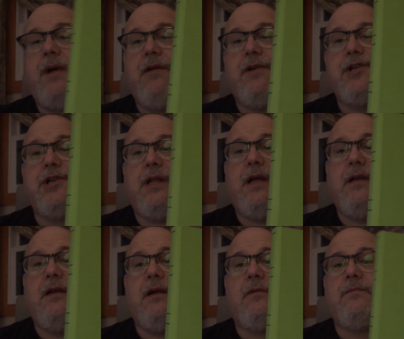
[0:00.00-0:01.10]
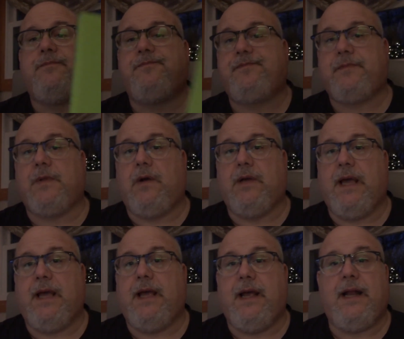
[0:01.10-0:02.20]
my original idea.
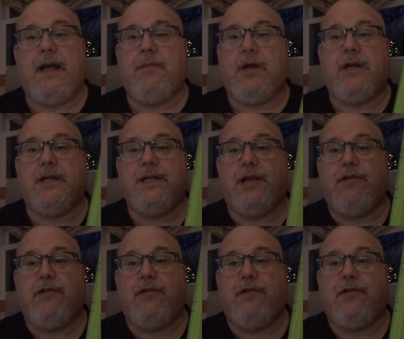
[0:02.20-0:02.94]
Okay, and I'm not going to take